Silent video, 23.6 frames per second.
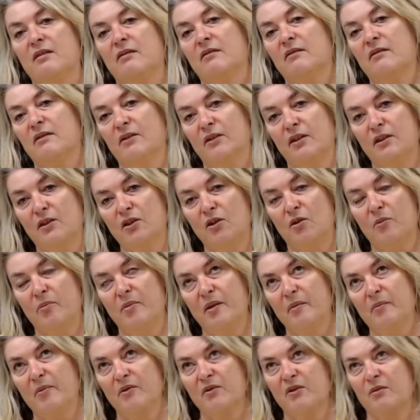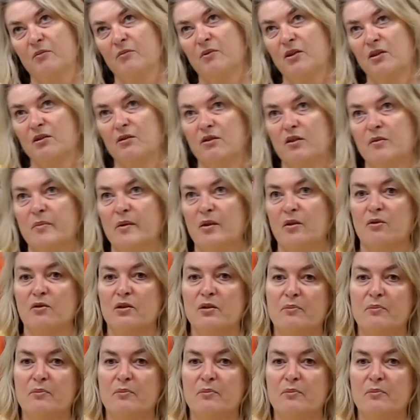on the top and the bottom, which looked a bit odd,